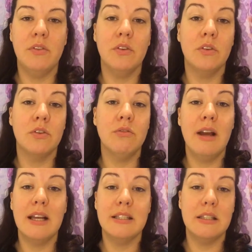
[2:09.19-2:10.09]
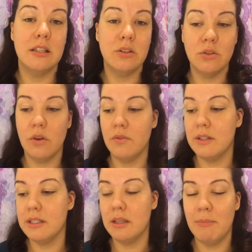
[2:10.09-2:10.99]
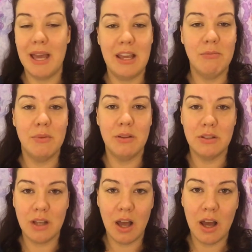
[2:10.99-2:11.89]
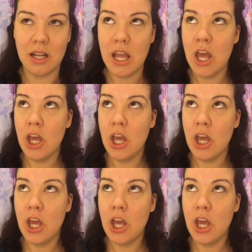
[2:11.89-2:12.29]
If you're on grass, is it soft, is it the pavement that's hard?